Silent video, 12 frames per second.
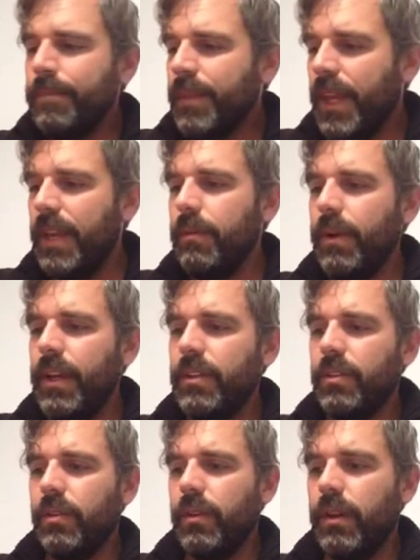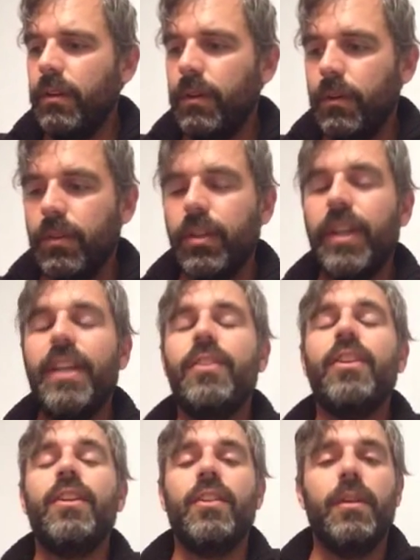Anyway, so here I was. I
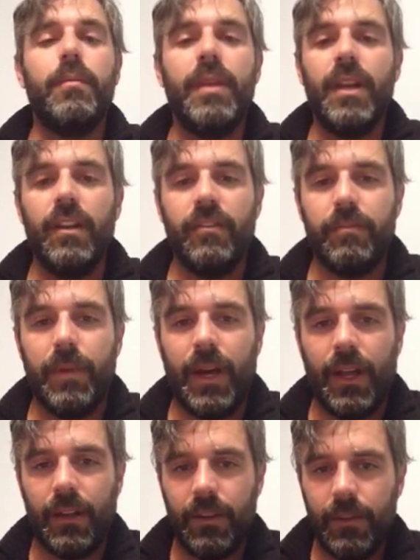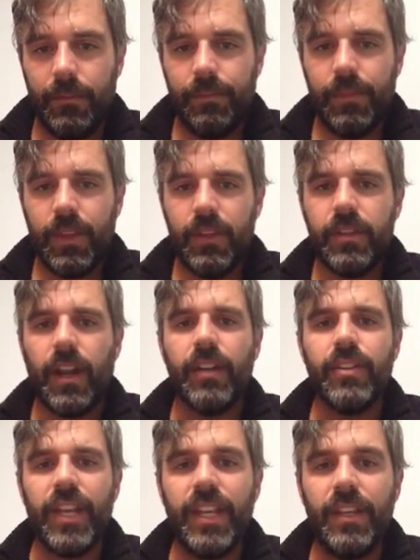gets into the middle of them all.
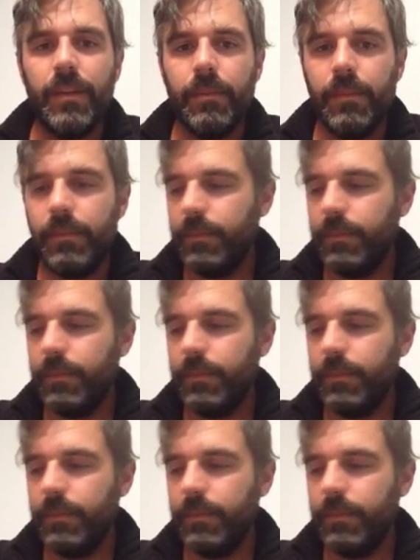Starts eating them.